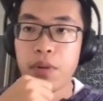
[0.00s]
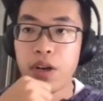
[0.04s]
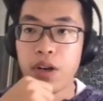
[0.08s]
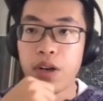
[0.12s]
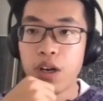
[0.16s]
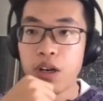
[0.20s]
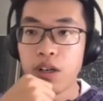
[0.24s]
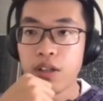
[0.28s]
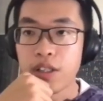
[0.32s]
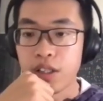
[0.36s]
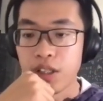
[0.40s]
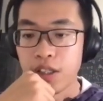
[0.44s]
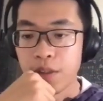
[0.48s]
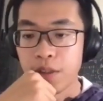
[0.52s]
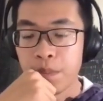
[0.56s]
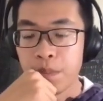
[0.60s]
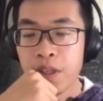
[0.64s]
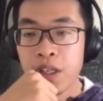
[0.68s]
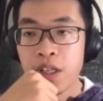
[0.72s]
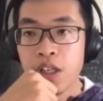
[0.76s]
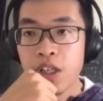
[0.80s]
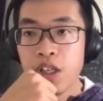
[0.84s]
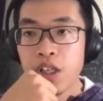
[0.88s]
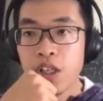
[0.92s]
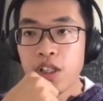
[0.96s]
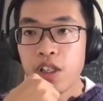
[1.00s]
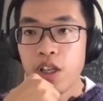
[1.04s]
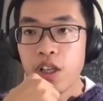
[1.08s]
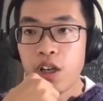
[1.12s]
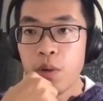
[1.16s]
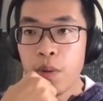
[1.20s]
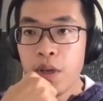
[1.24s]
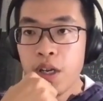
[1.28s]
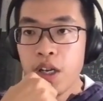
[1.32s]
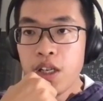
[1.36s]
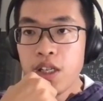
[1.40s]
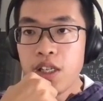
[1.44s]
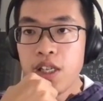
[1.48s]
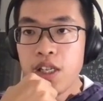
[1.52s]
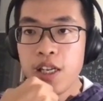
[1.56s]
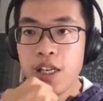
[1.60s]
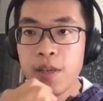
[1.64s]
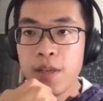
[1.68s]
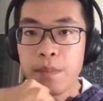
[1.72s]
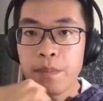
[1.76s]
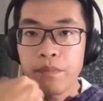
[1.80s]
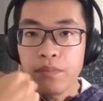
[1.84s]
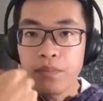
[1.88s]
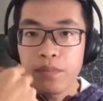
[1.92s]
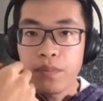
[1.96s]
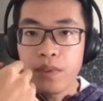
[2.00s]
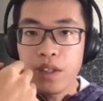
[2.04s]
policy. So in